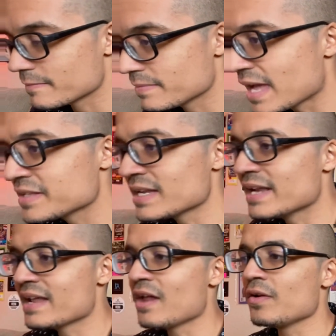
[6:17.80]

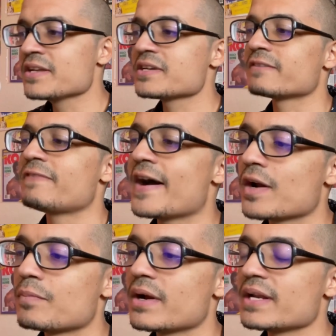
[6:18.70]
not only is he a
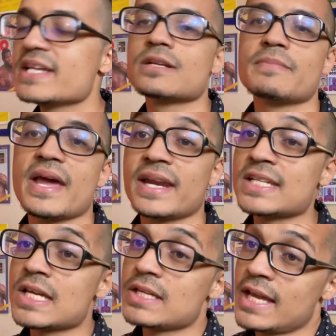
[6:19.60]
fighter, but he's a man.
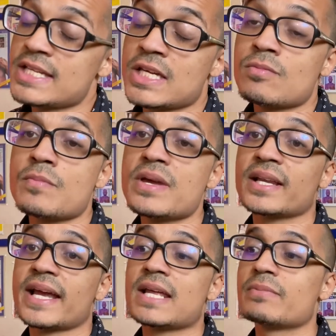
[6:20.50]
He's a human being
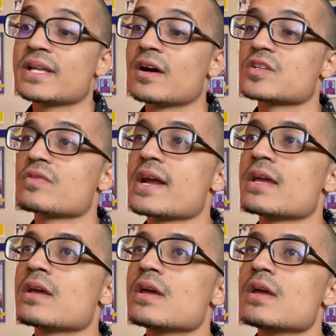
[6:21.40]
like anybody else, right?